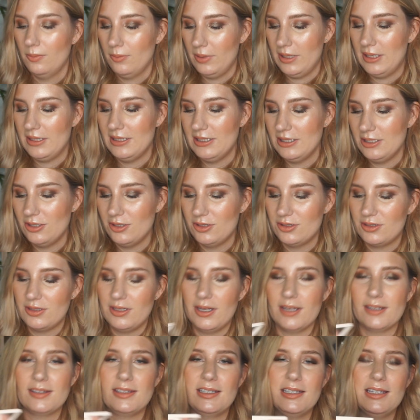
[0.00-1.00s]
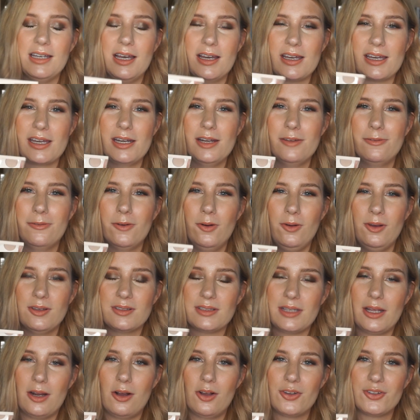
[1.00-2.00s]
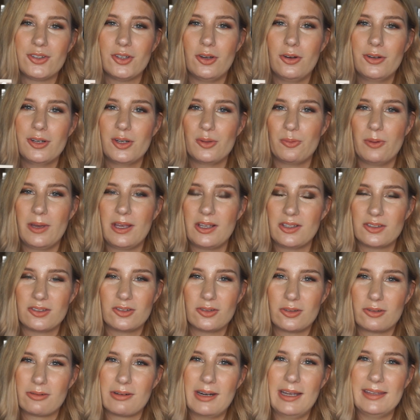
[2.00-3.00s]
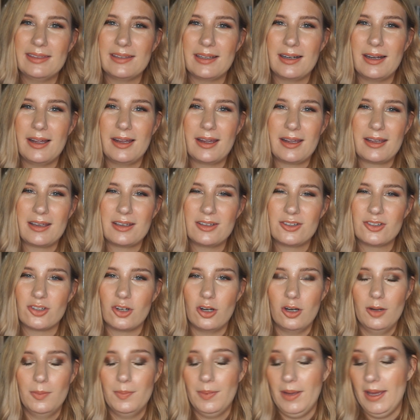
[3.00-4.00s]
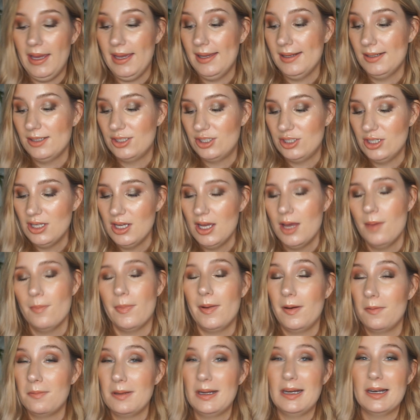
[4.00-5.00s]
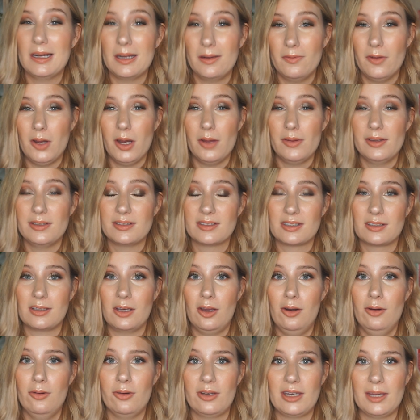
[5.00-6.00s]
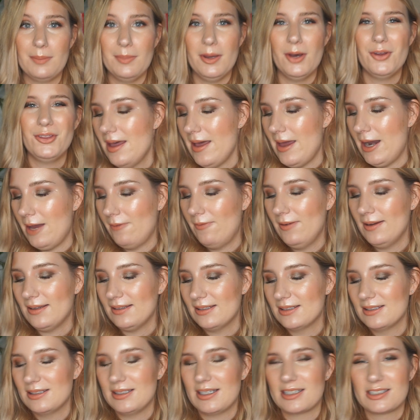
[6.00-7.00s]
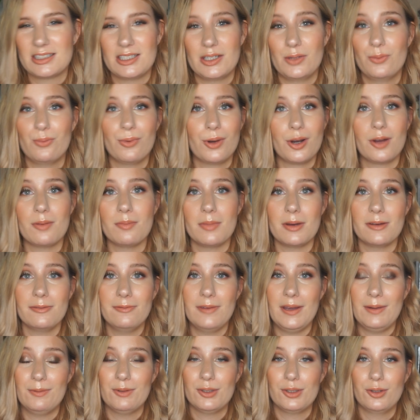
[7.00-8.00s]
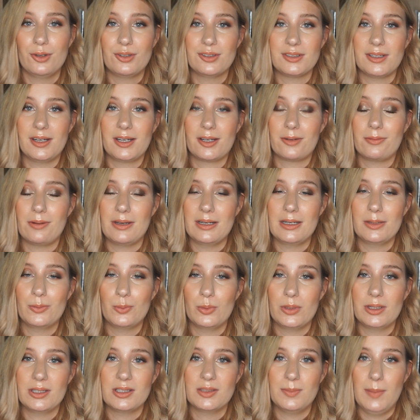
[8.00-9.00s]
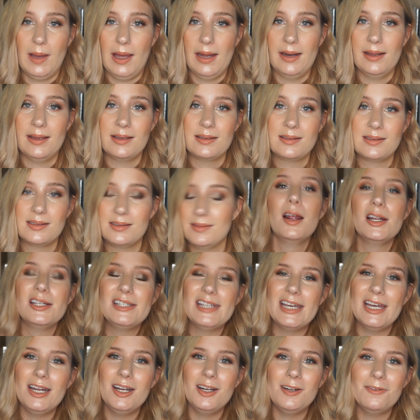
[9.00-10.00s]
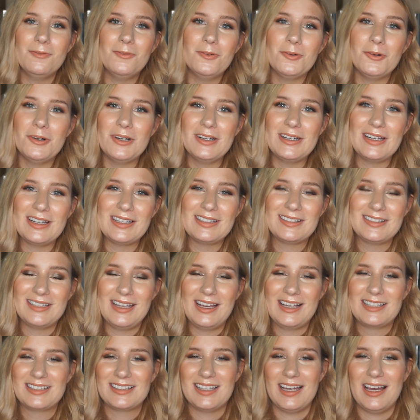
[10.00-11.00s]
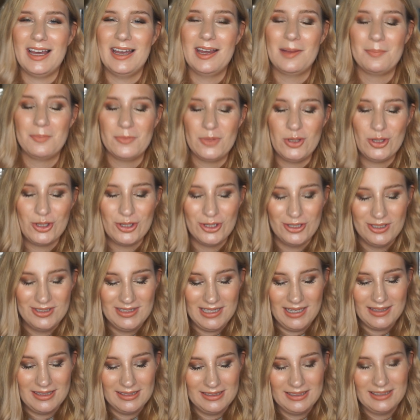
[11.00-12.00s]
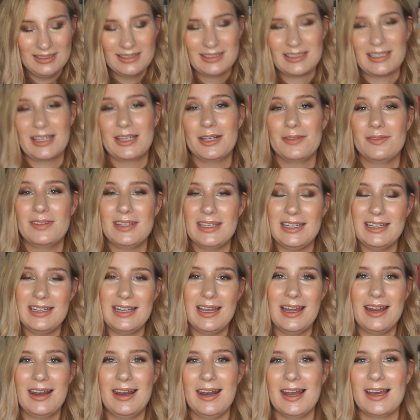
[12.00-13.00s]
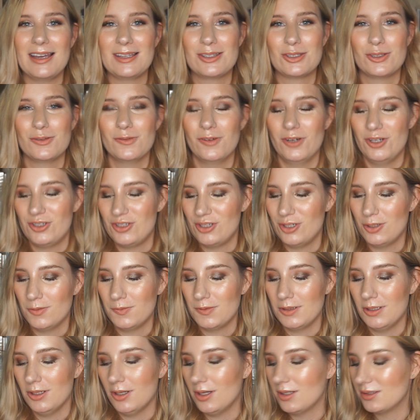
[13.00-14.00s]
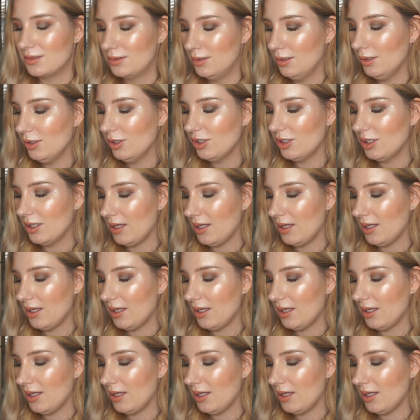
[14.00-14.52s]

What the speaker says: When I did use Nutty, I kind of focused that also on the wings to create that like sharp edge, but I really love how this look came out, and I think this is actually one of my favorite looks that I created with this palette. Then for day 6, you could say that this is kind of the lighter version of the last look.